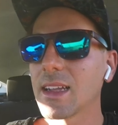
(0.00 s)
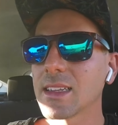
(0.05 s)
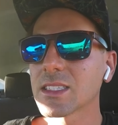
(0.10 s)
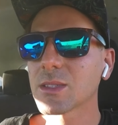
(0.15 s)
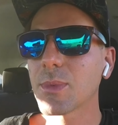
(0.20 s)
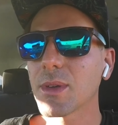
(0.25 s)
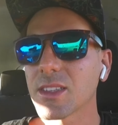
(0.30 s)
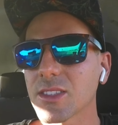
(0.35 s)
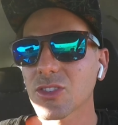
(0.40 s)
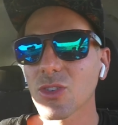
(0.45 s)

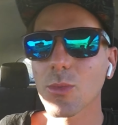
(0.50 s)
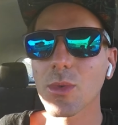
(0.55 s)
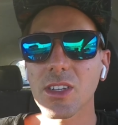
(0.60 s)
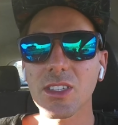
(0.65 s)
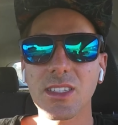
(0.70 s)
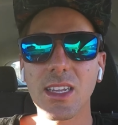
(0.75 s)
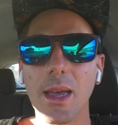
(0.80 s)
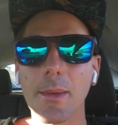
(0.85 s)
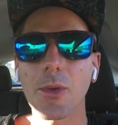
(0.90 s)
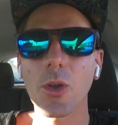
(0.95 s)
I spent so
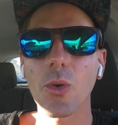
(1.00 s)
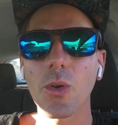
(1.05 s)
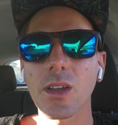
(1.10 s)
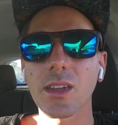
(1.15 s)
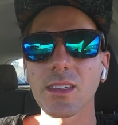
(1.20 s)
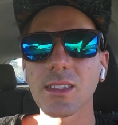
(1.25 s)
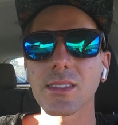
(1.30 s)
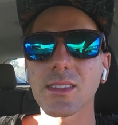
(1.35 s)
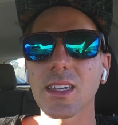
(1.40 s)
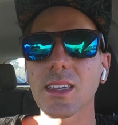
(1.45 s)
much time
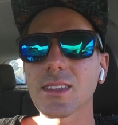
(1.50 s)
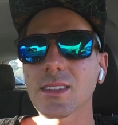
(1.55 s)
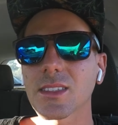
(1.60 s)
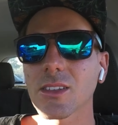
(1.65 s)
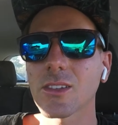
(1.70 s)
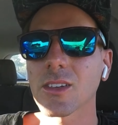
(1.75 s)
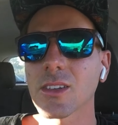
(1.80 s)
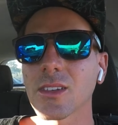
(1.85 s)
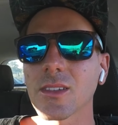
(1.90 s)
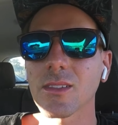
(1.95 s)
going into
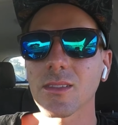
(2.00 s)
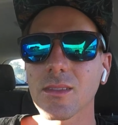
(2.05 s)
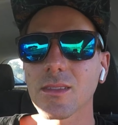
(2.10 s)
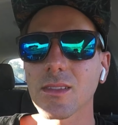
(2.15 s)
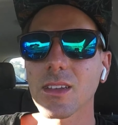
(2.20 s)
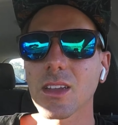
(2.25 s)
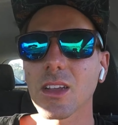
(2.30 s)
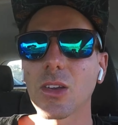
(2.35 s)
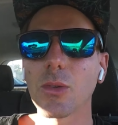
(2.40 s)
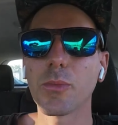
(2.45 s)
things that are
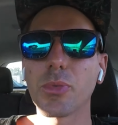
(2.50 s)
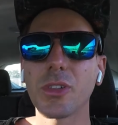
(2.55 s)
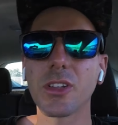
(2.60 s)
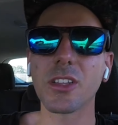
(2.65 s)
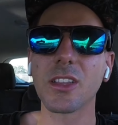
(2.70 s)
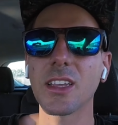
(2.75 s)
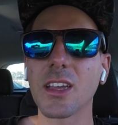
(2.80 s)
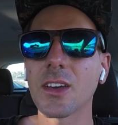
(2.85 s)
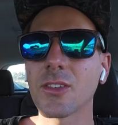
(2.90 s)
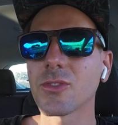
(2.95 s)

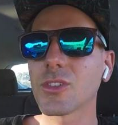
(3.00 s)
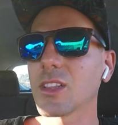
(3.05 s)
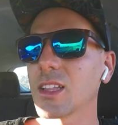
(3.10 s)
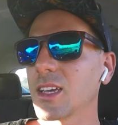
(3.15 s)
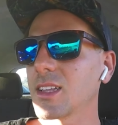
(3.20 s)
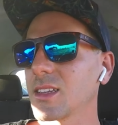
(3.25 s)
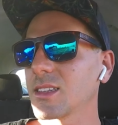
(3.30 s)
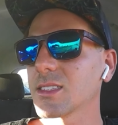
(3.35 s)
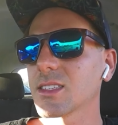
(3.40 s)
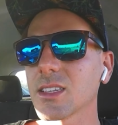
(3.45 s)
completely
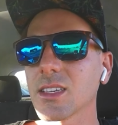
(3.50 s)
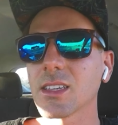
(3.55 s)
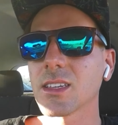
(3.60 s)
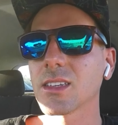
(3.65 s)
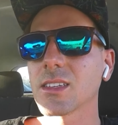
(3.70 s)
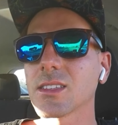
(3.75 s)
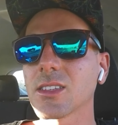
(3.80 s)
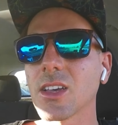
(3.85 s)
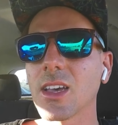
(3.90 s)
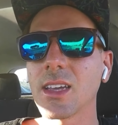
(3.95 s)
unrelated
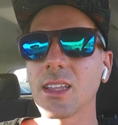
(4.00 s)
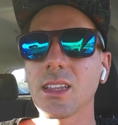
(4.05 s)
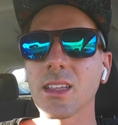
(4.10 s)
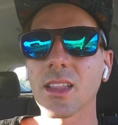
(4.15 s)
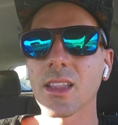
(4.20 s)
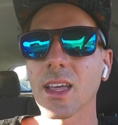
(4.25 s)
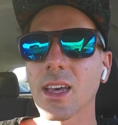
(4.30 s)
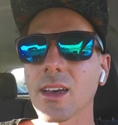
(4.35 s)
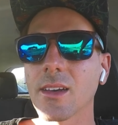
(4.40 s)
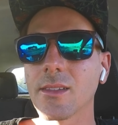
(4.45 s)
to
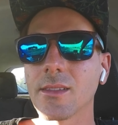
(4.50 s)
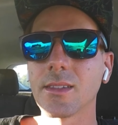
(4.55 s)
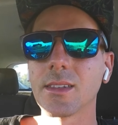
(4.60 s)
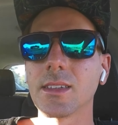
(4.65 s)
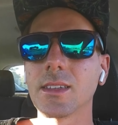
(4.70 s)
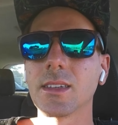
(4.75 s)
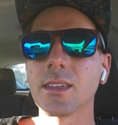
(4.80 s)
any of that.